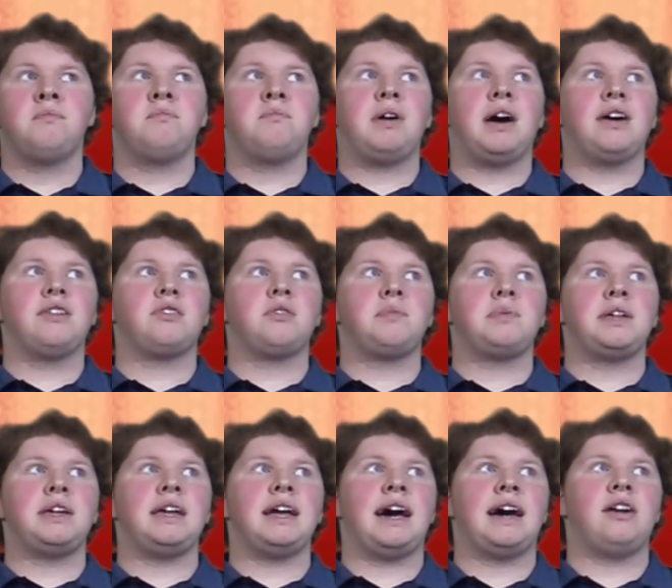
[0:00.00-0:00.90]

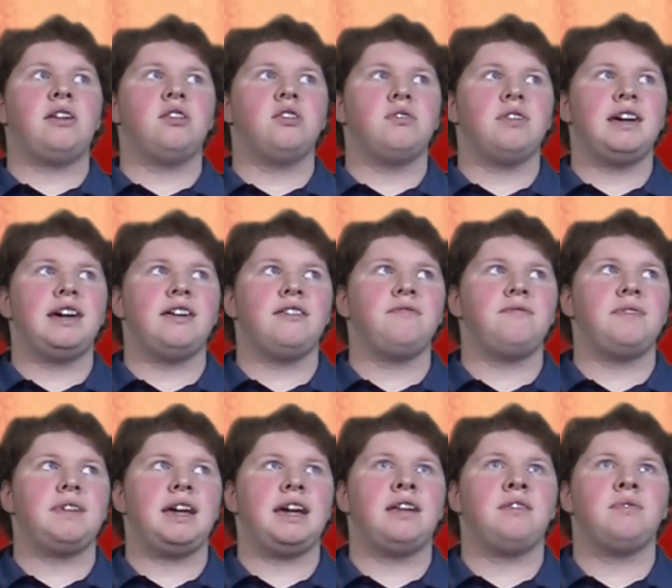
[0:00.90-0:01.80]
possibly, I don't know if,
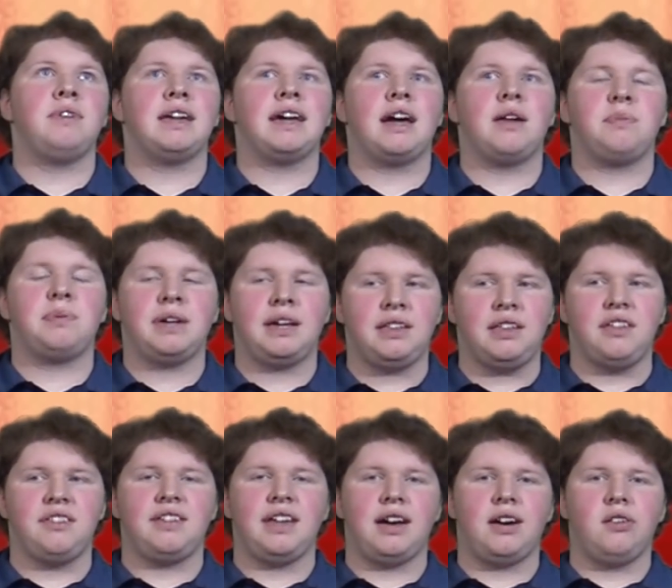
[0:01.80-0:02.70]
and we gotta plan
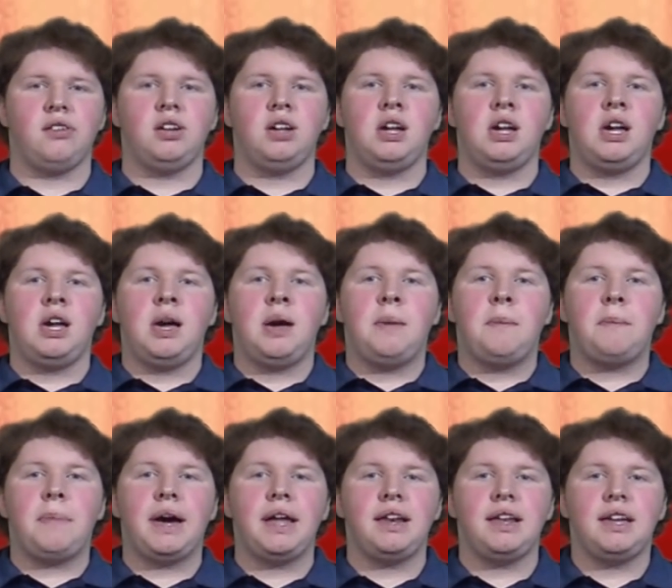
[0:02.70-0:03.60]
this out,
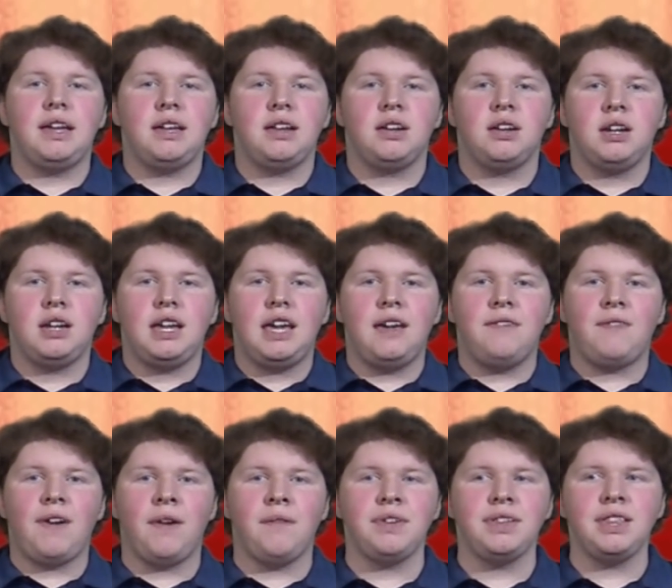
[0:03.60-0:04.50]
but if
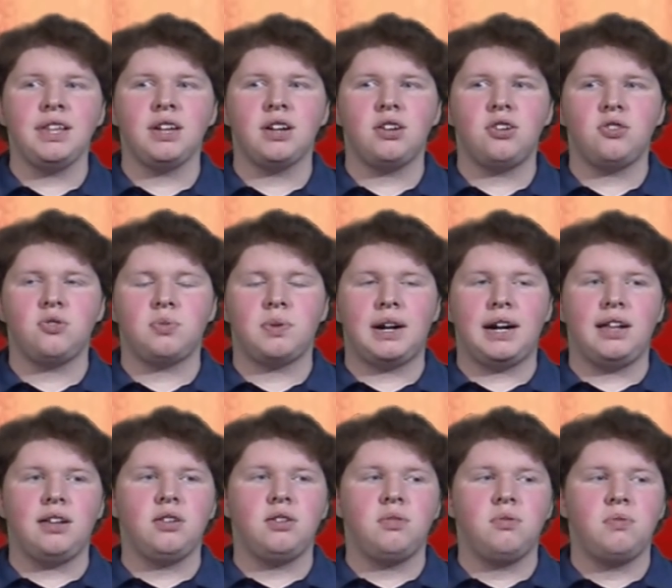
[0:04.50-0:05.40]
everything goes
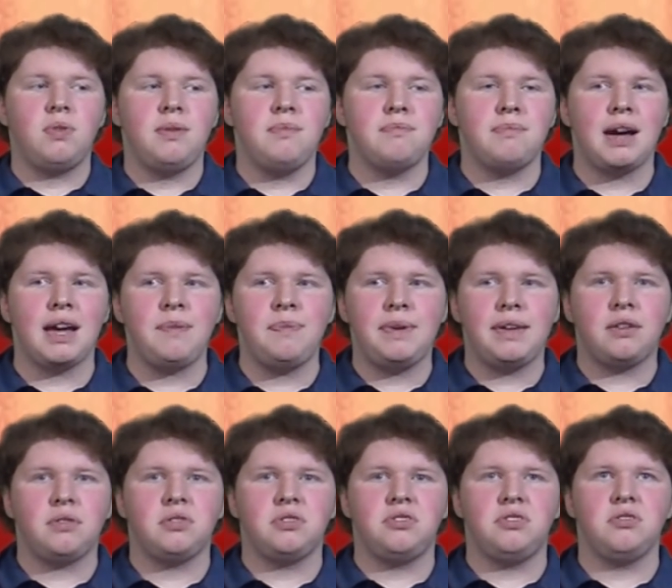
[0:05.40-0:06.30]
well, we might be
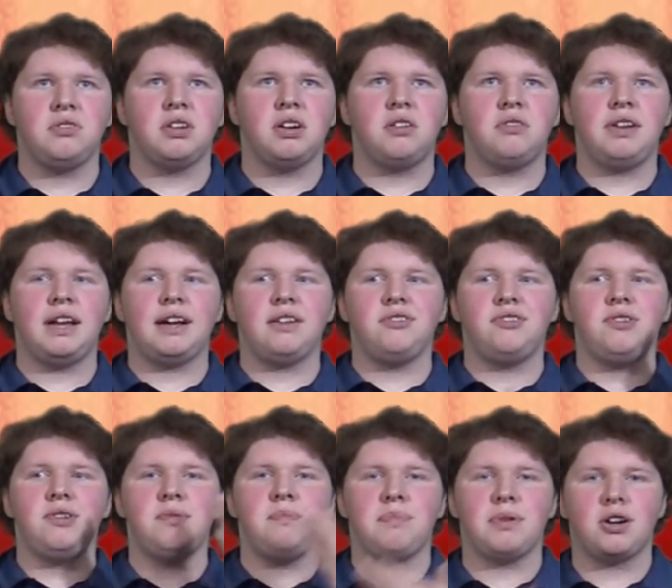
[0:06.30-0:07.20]
able to go down
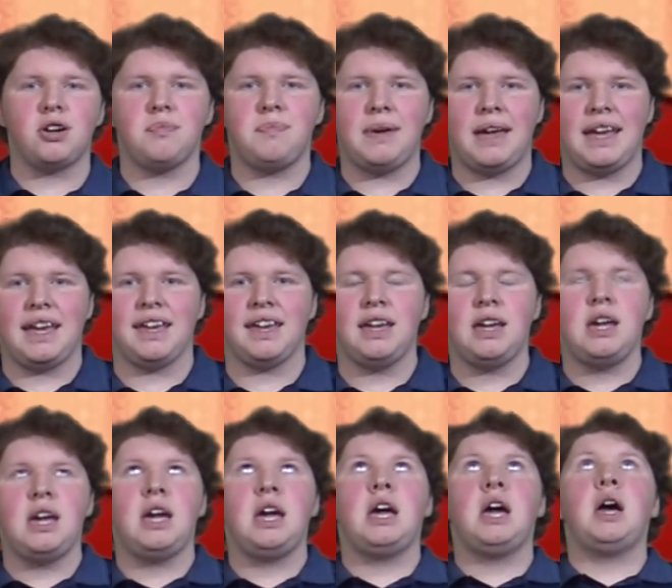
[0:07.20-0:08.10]
to Burbank
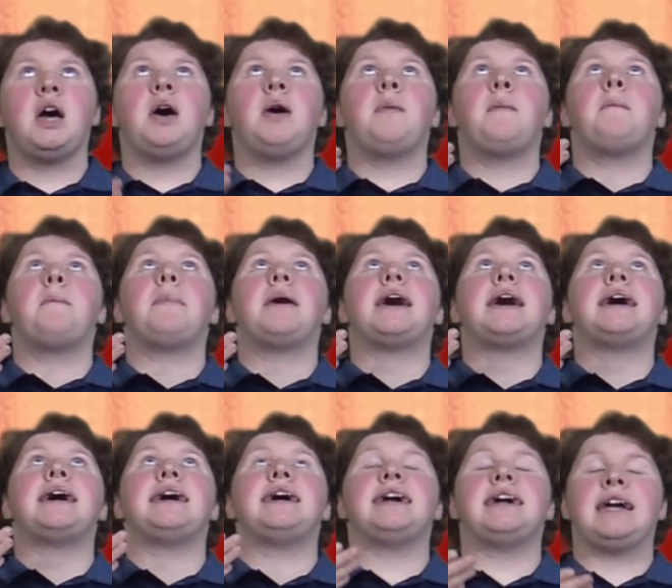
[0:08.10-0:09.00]

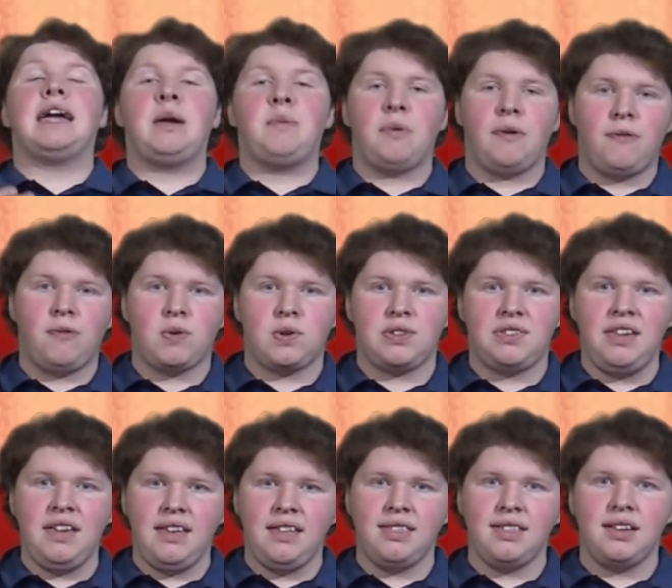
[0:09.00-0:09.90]
by April
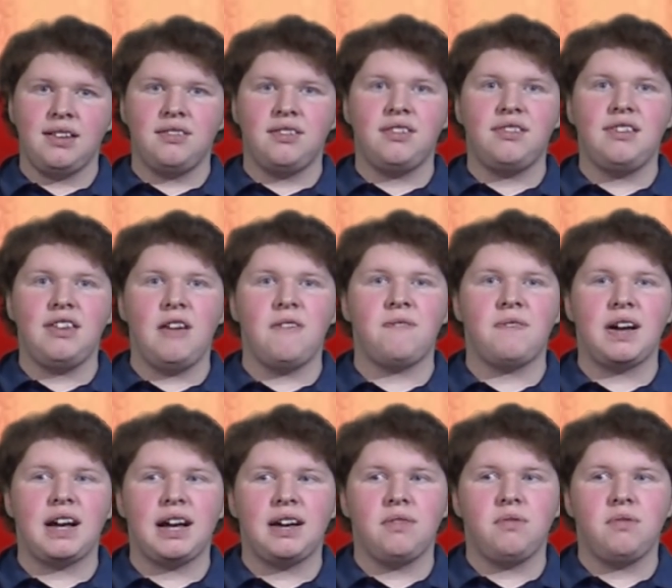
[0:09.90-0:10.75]
14th to see if